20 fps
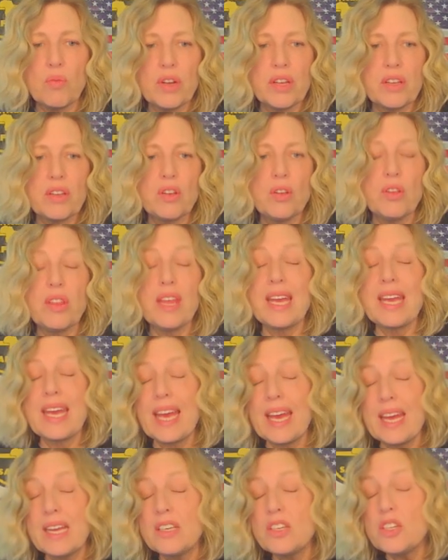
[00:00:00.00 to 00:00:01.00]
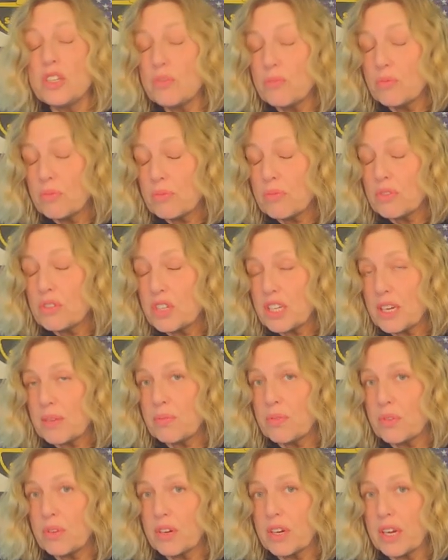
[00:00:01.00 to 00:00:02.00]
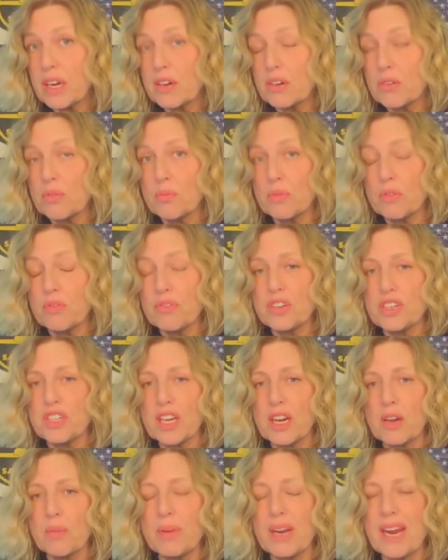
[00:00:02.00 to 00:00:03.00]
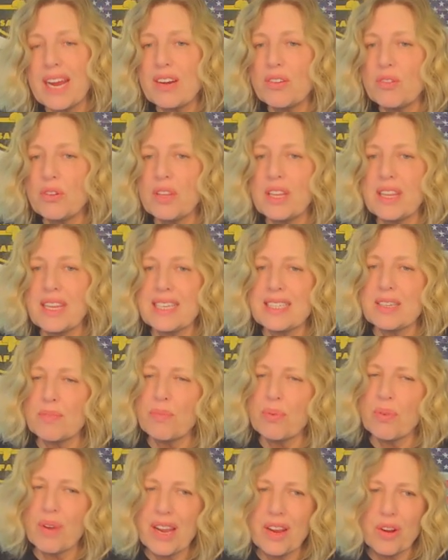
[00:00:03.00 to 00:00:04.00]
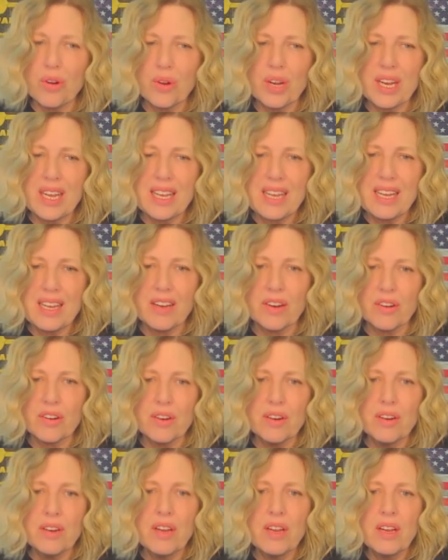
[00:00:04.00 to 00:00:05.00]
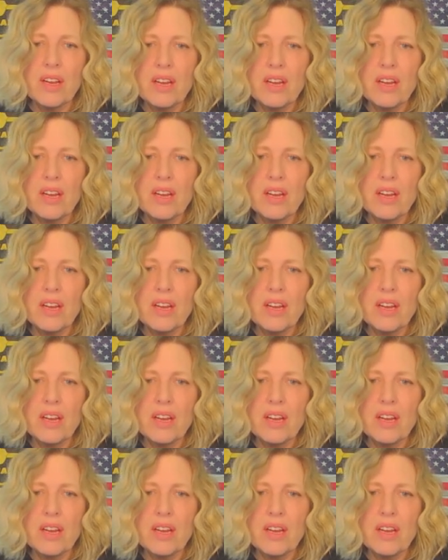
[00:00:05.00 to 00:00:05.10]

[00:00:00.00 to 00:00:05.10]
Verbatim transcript: Well, you, they can sh shampoo their hair to remove the gel, but I don't know that that's a priority here.